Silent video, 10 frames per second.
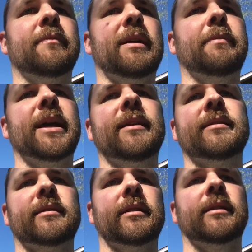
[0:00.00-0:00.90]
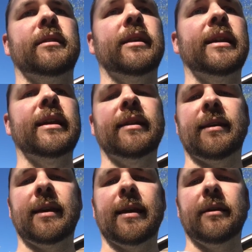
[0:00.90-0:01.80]
my bees than
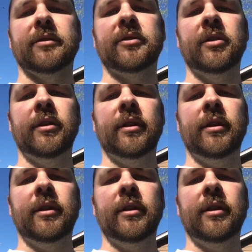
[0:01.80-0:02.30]
anything else.